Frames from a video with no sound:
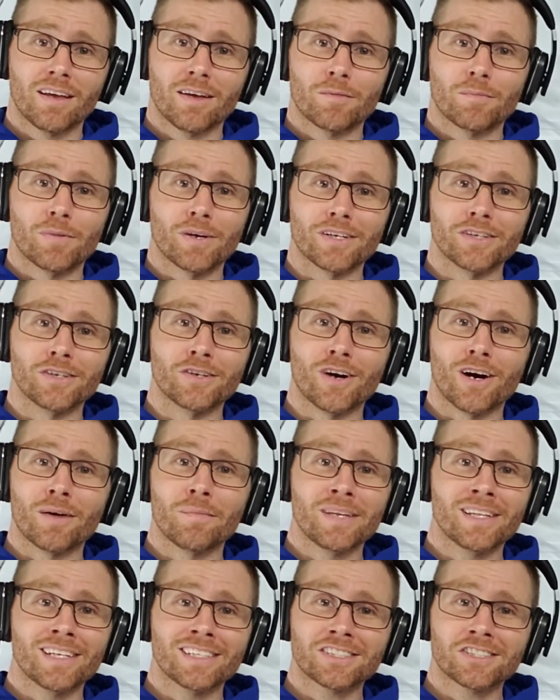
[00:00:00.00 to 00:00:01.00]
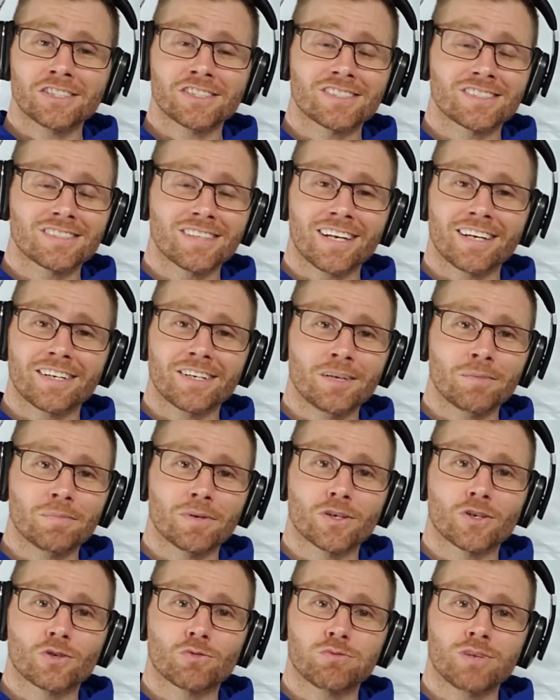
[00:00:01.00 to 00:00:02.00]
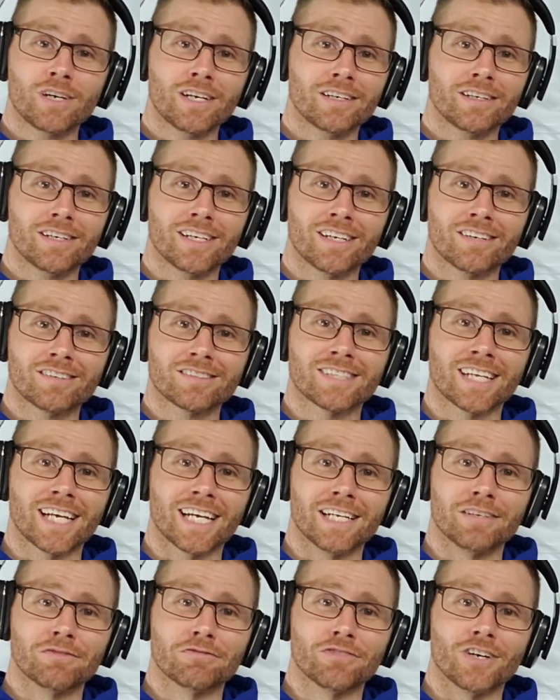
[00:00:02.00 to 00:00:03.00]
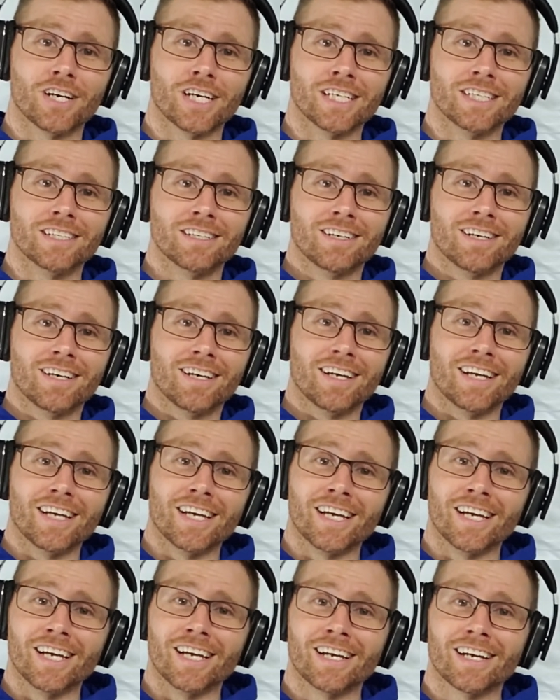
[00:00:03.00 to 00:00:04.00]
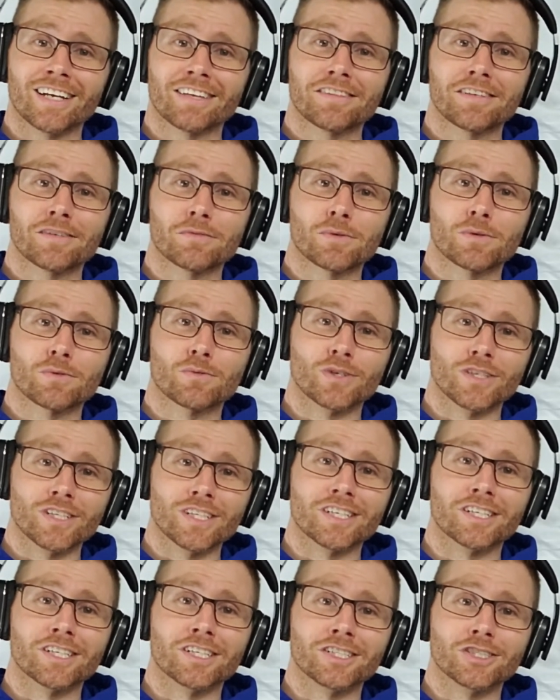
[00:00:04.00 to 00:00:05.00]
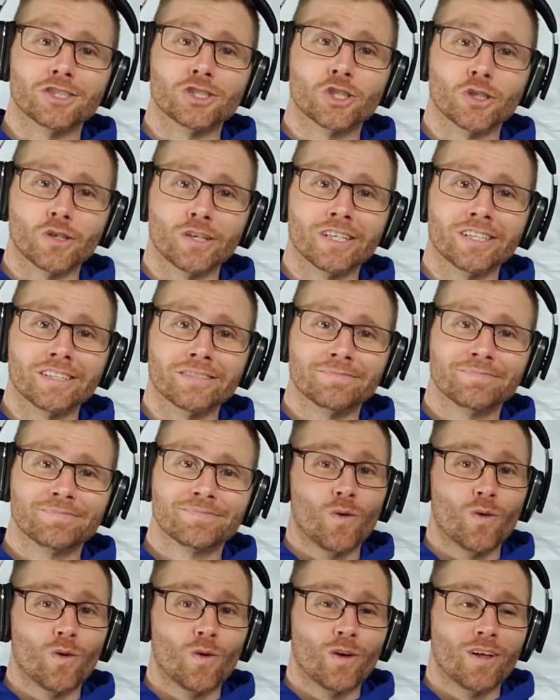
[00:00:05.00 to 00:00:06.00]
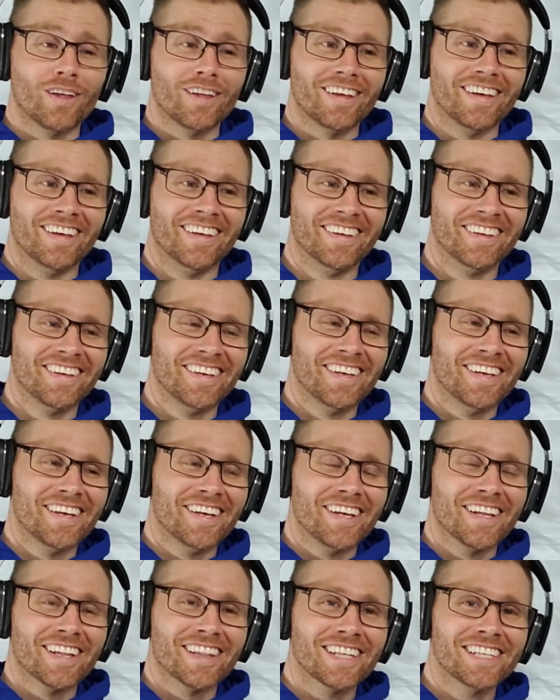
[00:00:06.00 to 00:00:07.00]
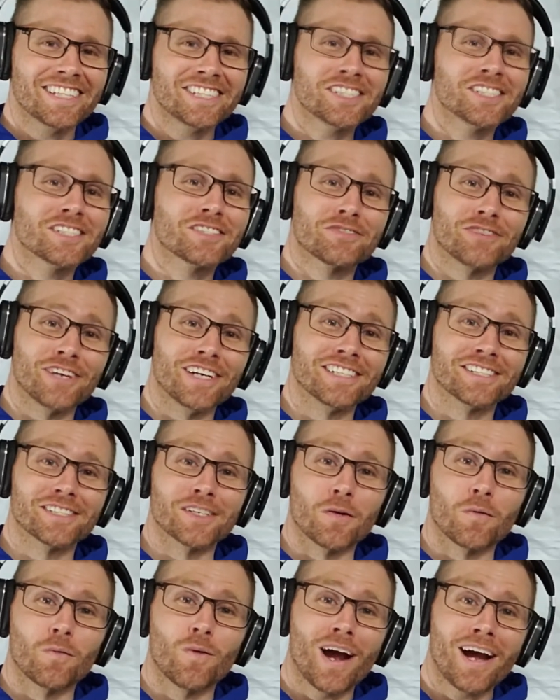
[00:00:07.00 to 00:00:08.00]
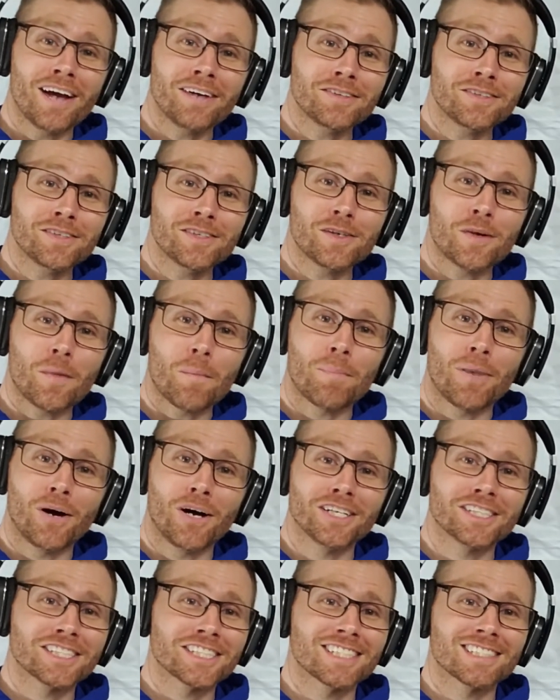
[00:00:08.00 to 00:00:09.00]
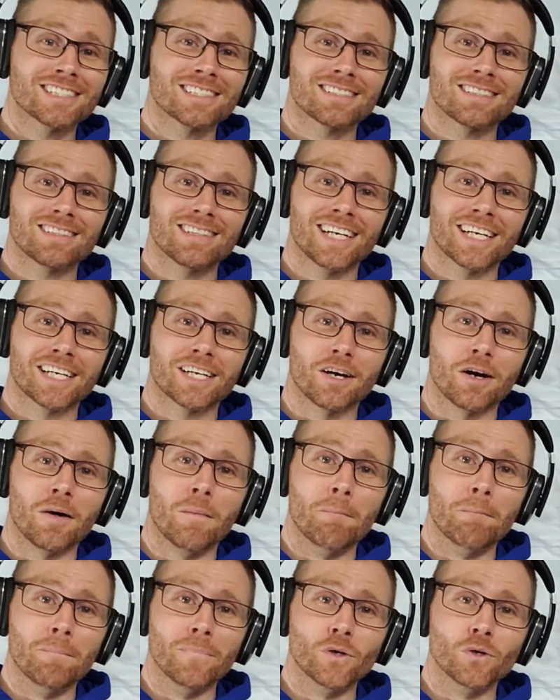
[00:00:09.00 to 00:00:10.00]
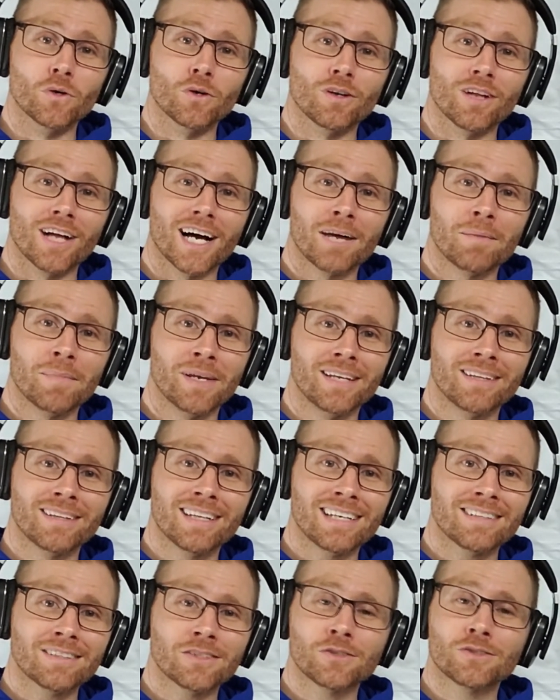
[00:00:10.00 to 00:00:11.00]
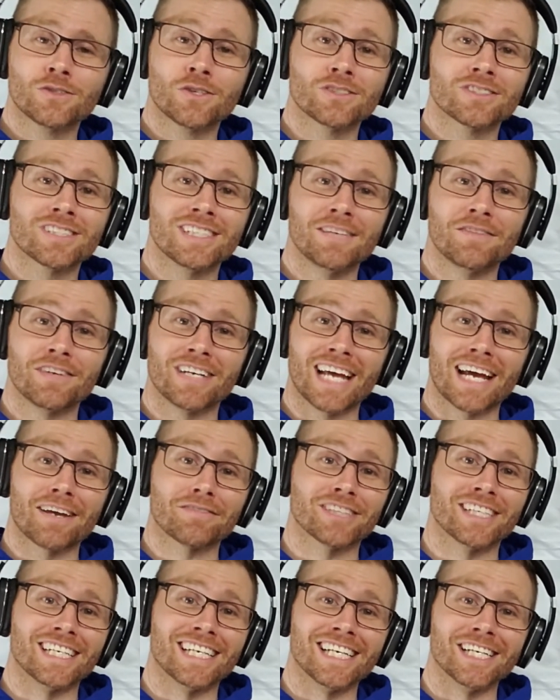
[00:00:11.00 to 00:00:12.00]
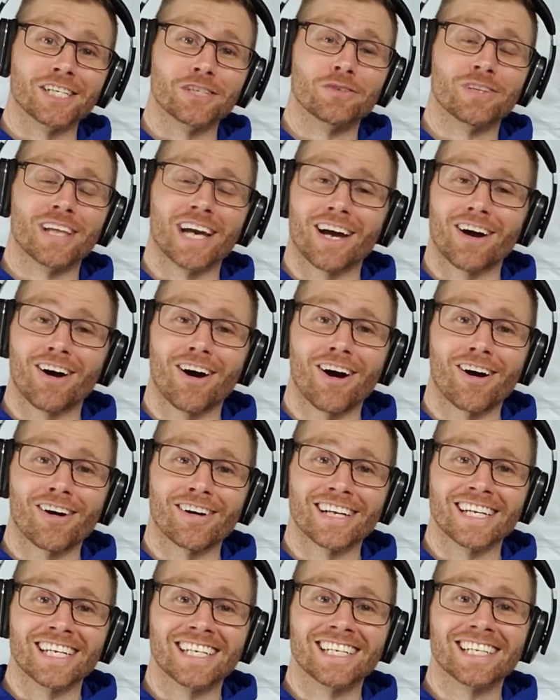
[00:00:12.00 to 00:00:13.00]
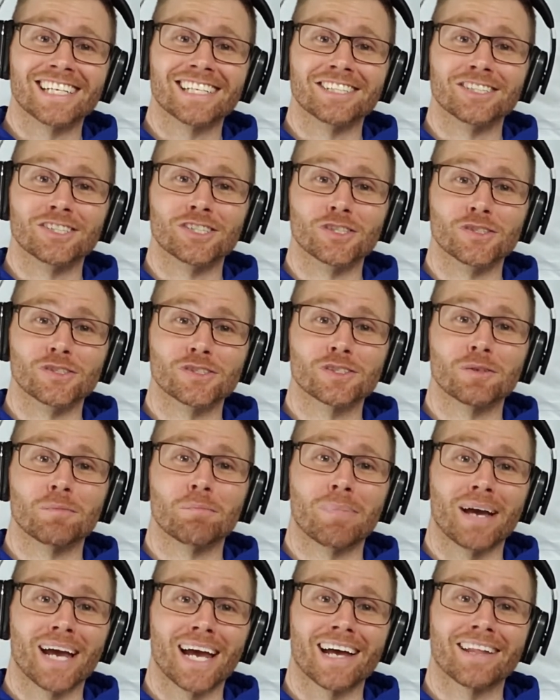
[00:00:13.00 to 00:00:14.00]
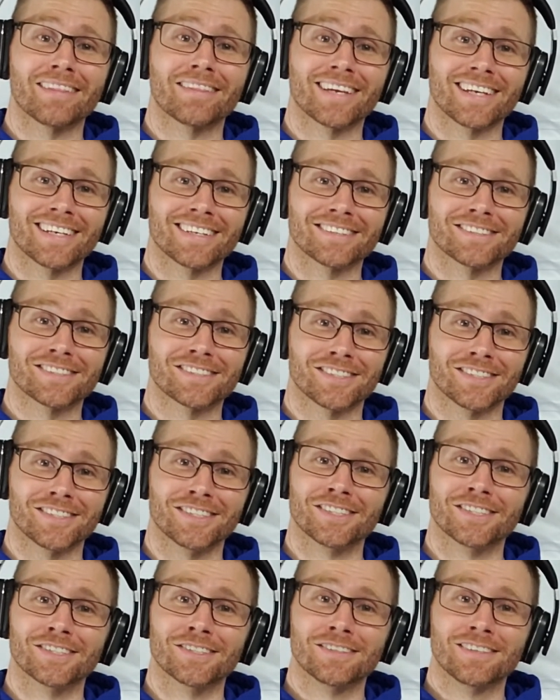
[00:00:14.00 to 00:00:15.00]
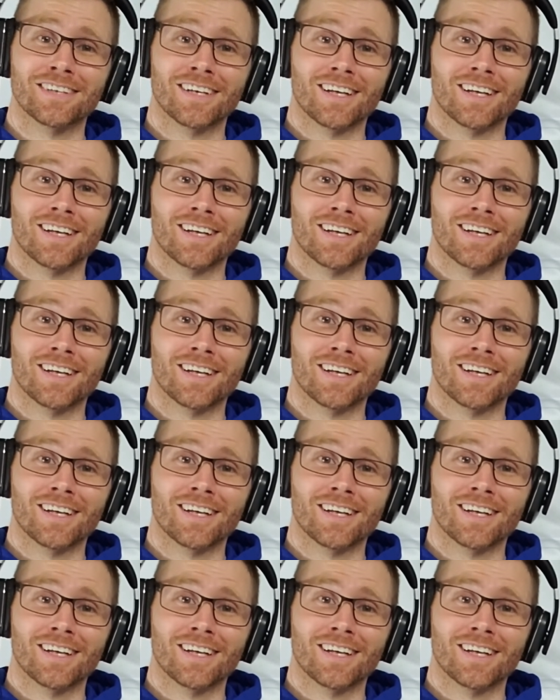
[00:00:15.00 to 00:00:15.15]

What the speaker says: But I mean, that's just setting up a great entertaining fight, and I think we're really going to enjoy it. Let's just face it, Wilder punches like a mule. I mean, that dude doesn't even have to hit you that hard, and he can do some bad things to you.